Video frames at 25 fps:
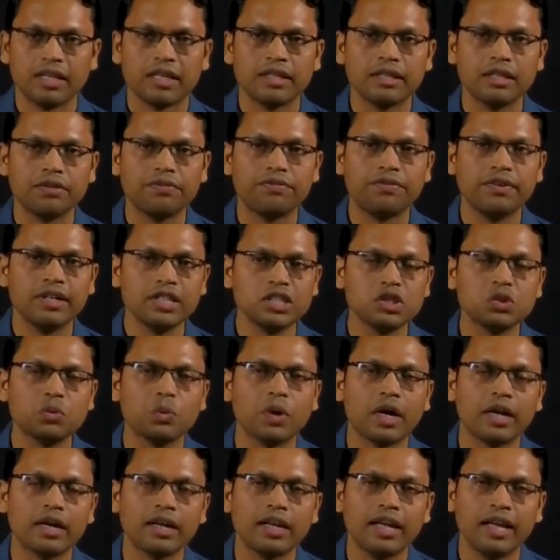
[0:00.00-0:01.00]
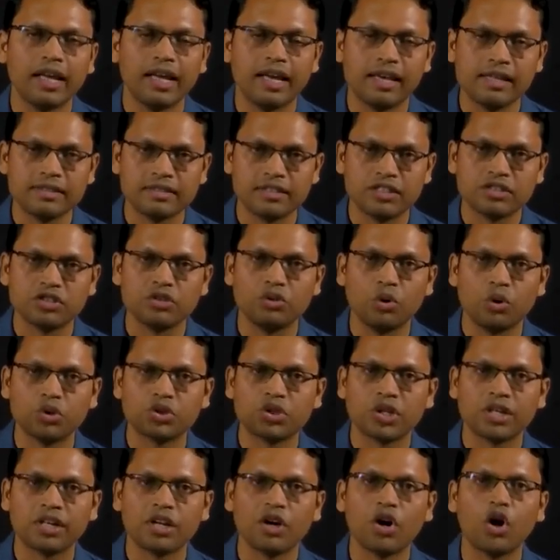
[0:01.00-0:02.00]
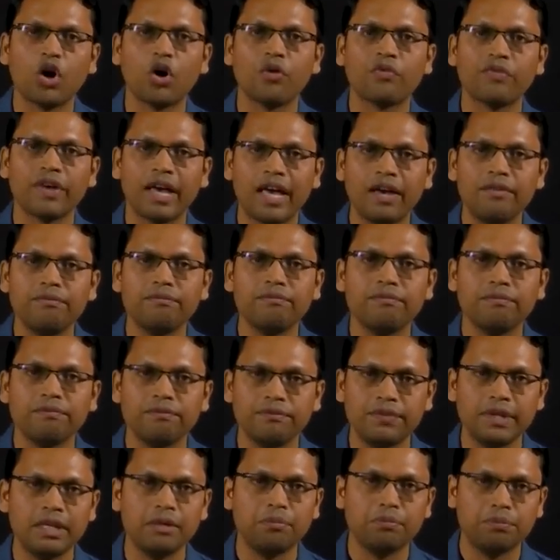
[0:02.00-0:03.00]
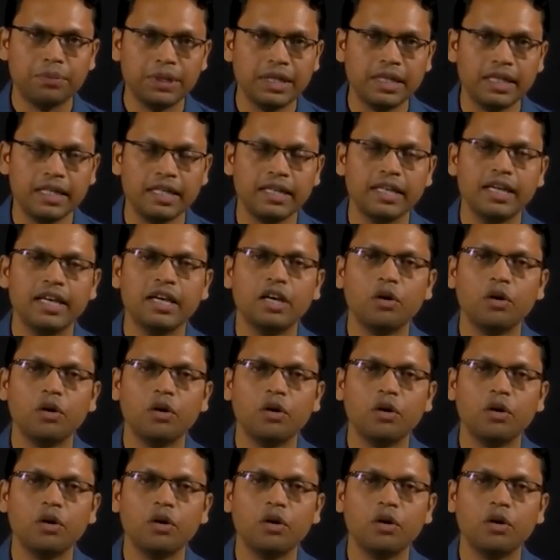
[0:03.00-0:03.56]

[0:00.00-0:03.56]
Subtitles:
The first one is this notion of MVP,